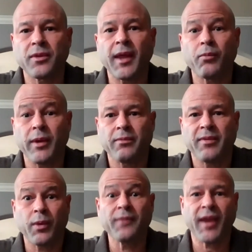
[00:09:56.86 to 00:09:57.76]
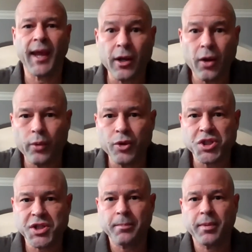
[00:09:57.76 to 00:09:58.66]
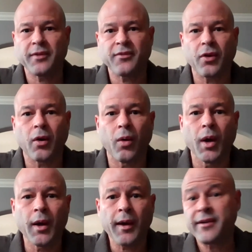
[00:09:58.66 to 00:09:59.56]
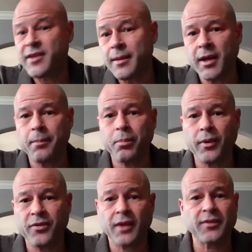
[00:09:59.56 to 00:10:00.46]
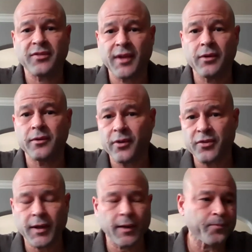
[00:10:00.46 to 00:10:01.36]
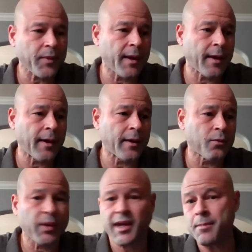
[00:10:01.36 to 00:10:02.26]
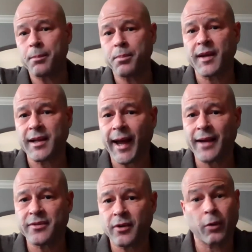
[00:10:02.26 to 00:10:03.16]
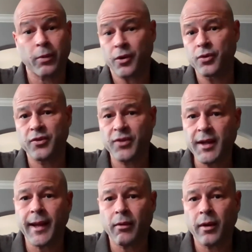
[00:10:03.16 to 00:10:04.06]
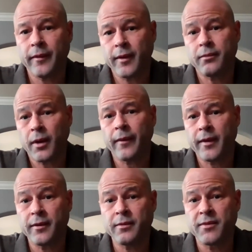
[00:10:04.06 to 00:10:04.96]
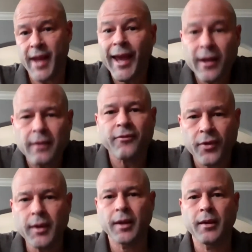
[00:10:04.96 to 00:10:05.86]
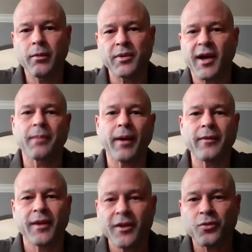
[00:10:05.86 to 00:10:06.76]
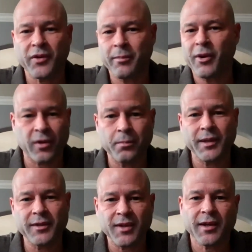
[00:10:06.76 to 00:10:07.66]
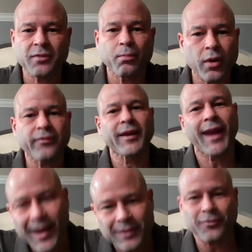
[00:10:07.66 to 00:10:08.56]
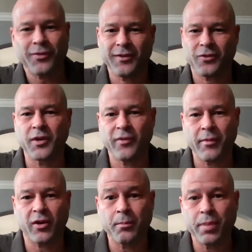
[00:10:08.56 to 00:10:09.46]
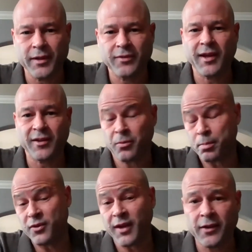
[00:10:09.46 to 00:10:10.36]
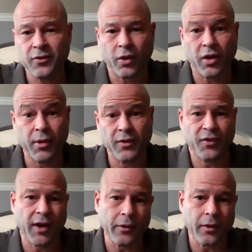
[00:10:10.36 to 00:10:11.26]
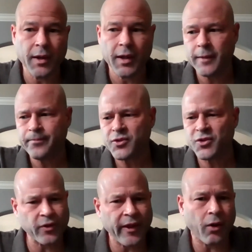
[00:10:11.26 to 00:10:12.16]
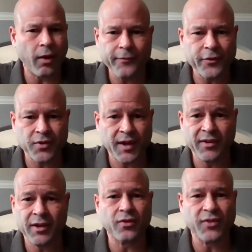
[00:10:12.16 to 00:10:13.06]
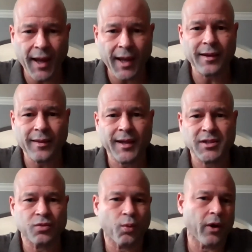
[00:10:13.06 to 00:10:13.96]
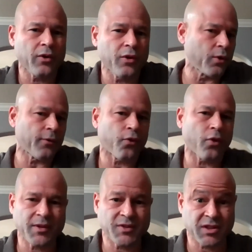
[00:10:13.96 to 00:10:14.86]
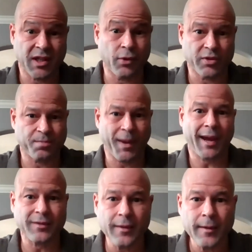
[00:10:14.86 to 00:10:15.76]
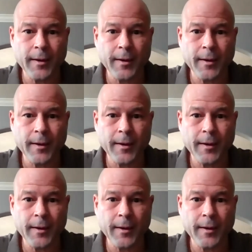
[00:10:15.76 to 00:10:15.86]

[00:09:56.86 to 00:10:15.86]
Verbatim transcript: that we that we've taken ownership. And so I teamed up with San Jose State University, and we came a class that all our recruits see now on the on the negative when we talk about the history of American policing, it's more of the negative history of American policing as it pertains to our communities of color. Just so that our officers have an understanding that just wearing your uniform doesn't just give you respect,